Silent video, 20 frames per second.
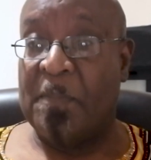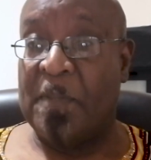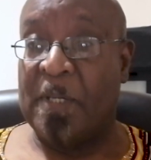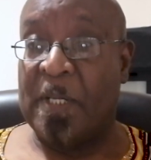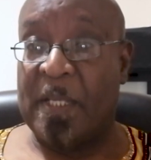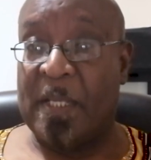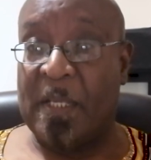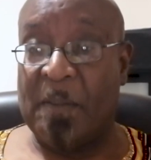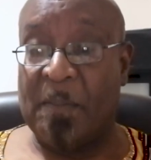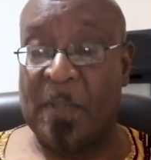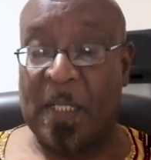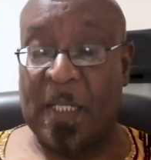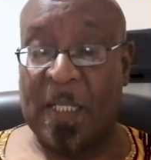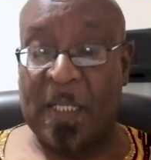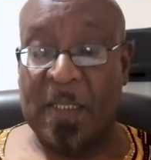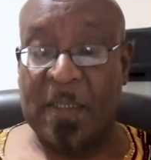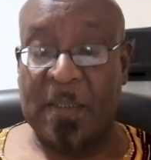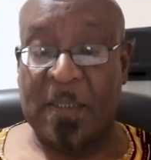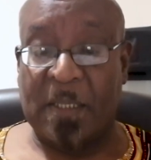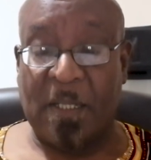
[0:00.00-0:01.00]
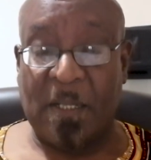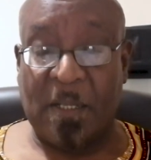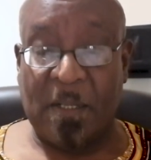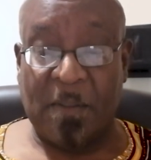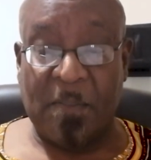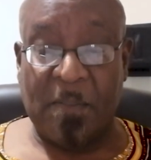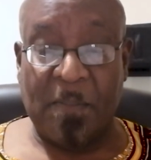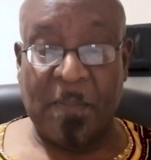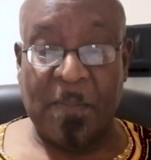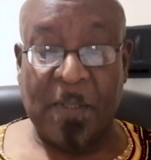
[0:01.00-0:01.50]
Ibrahim alayhi
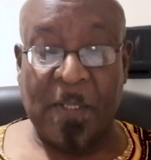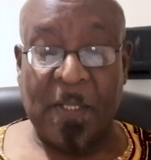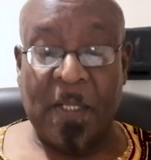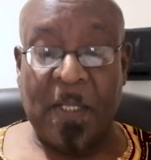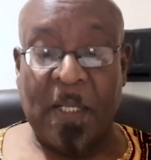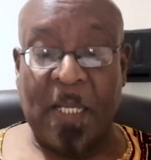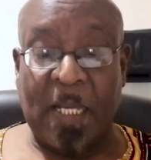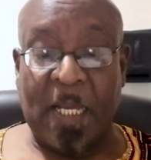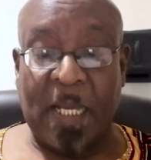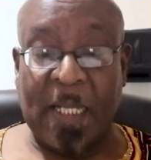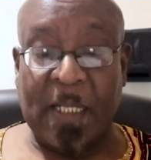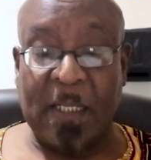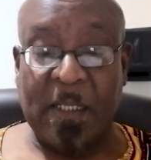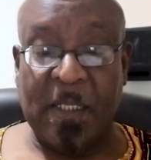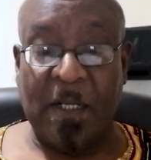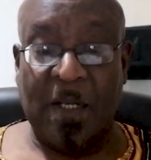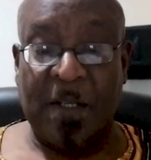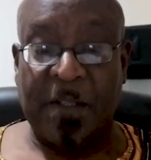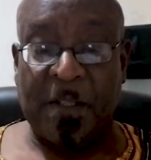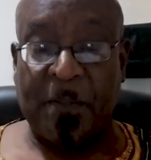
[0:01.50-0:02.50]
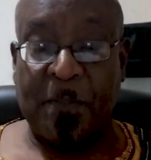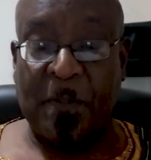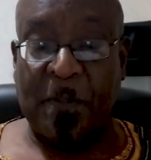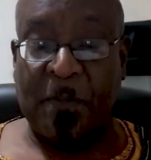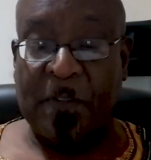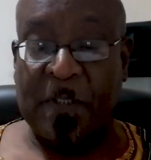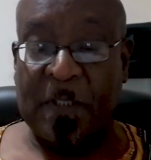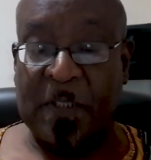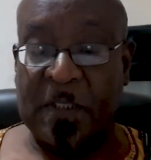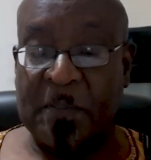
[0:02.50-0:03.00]
salam, and the other
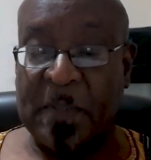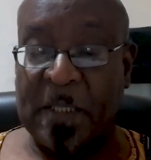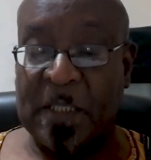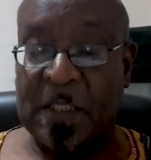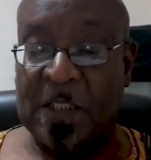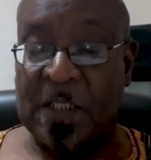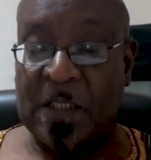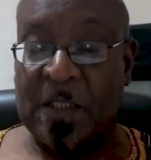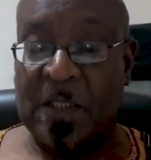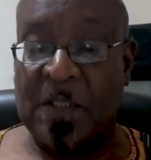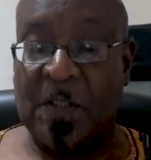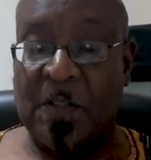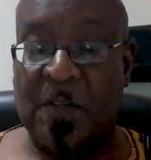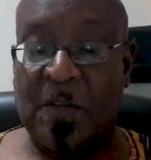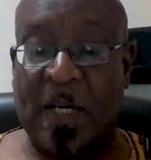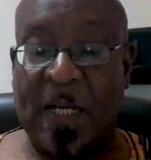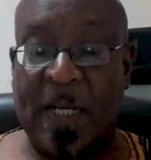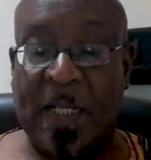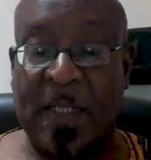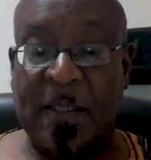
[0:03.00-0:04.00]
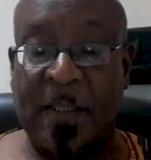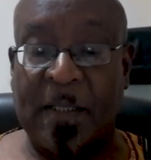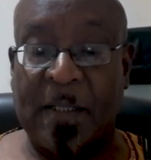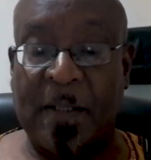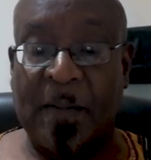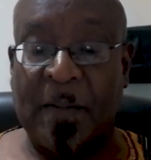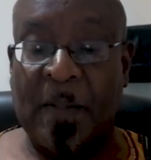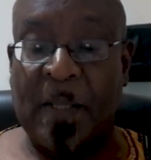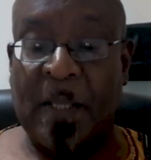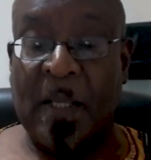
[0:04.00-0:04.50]
prophets mentioned in the Quran
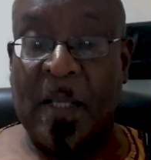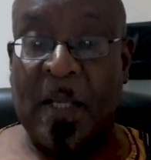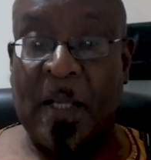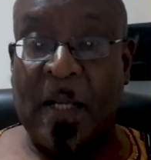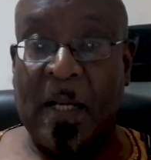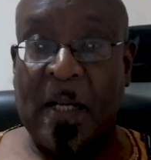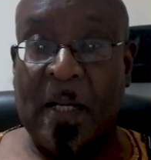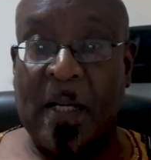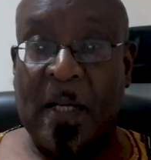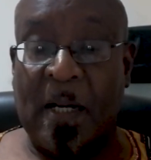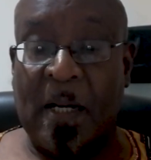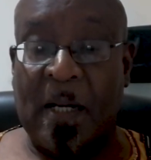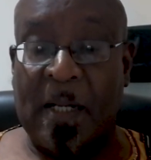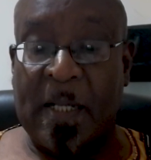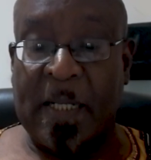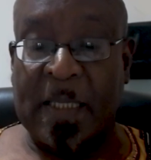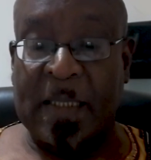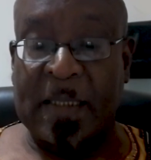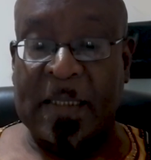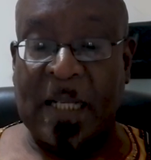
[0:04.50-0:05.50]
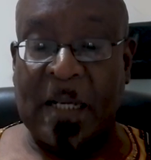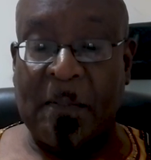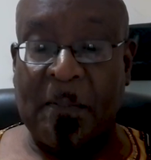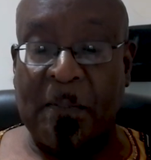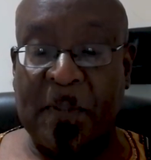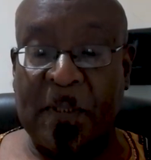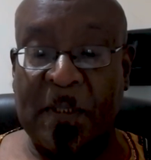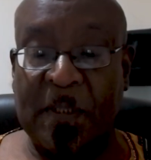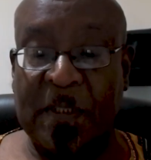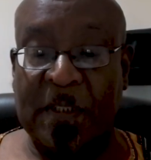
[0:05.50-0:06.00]
are
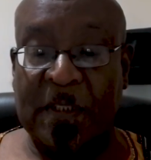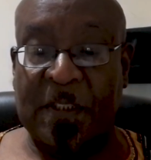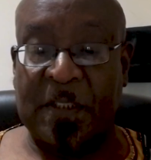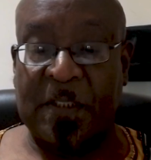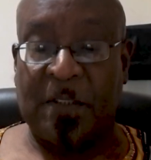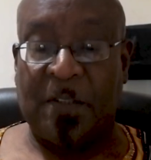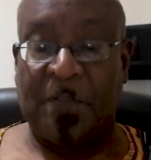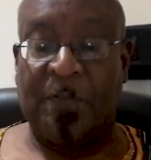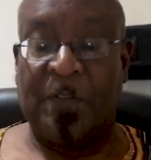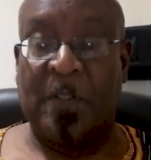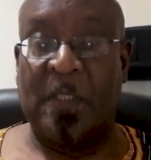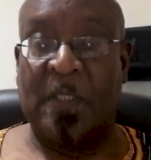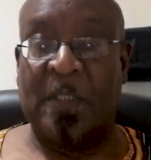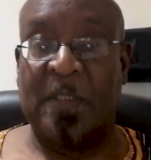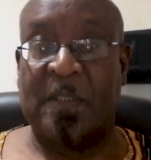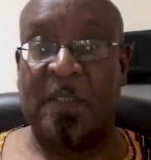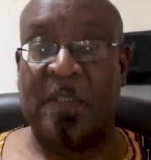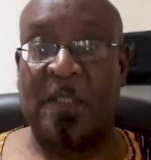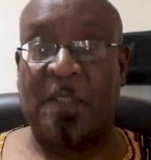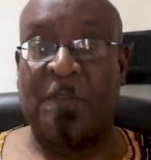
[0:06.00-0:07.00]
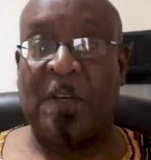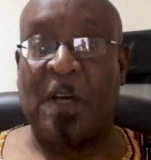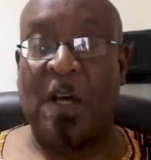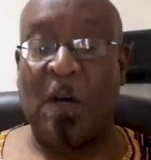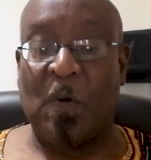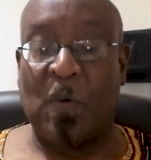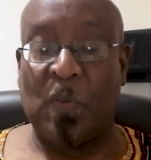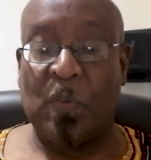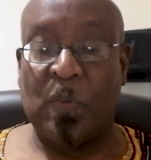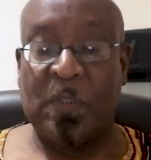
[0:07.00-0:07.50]
examples for us of
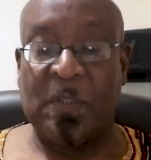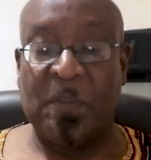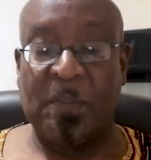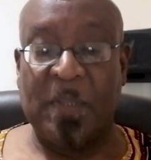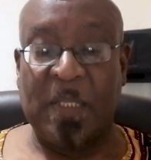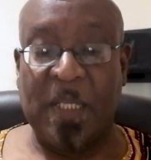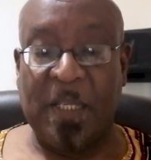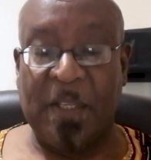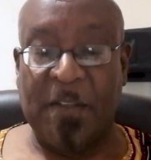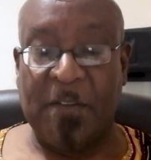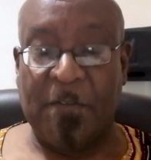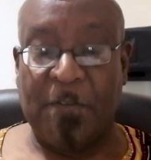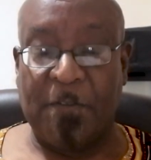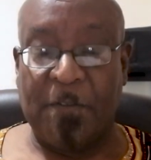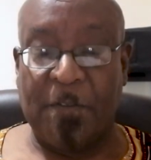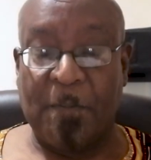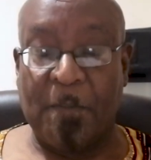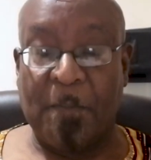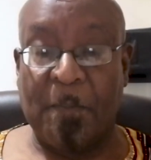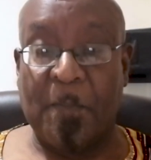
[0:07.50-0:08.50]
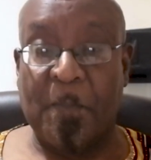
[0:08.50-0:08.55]
how to behave.